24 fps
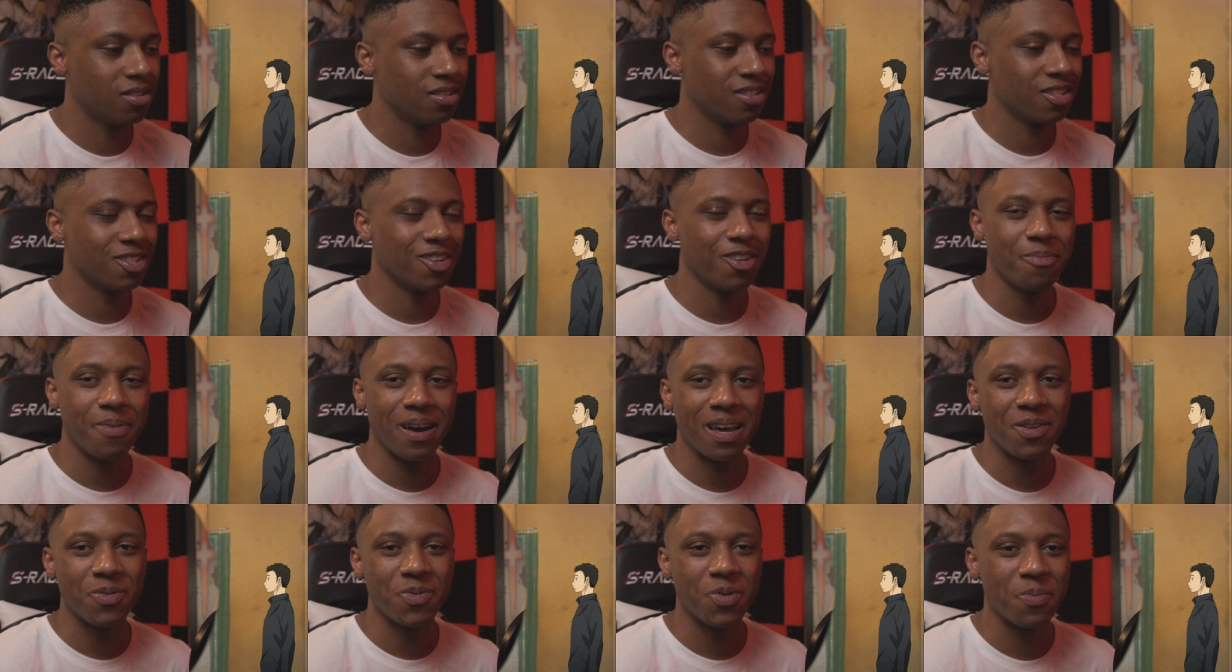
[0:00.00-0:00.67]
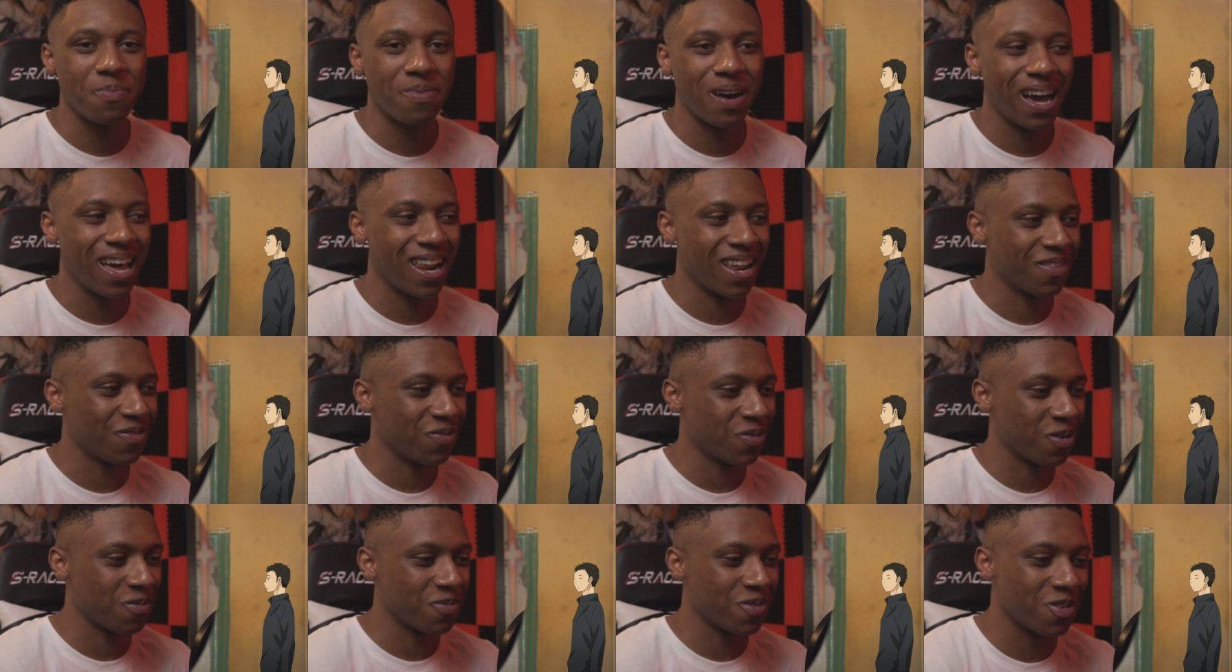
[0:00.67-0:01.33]
Nobody will buy
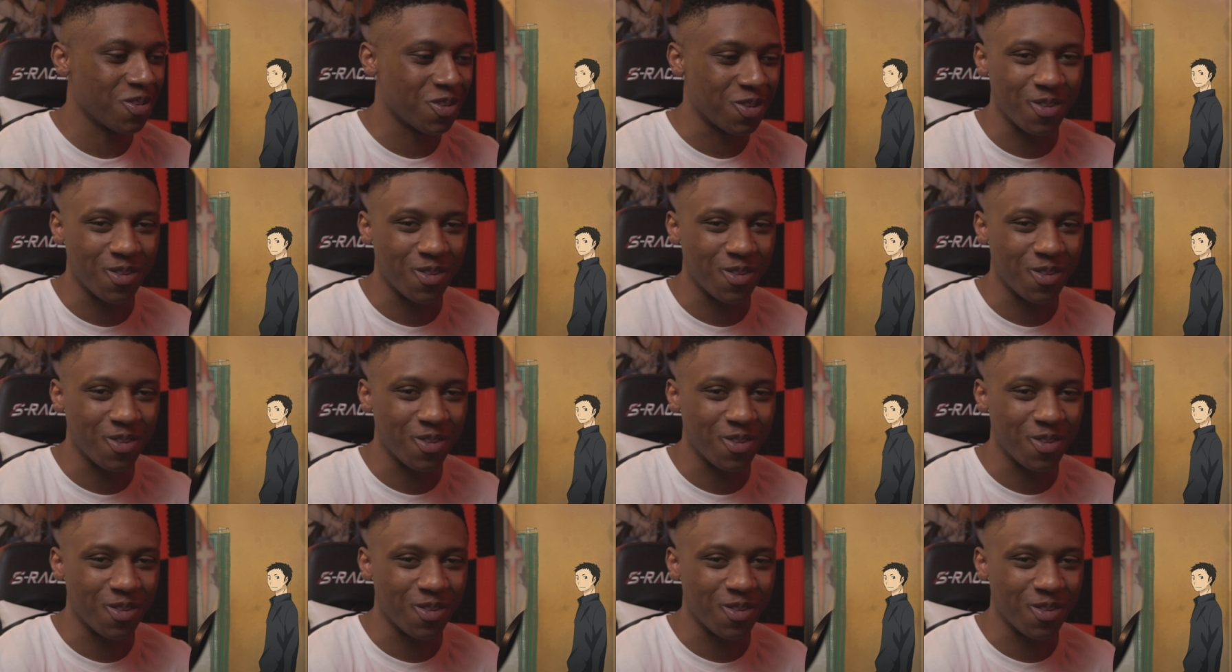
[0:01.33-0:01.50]
that from you.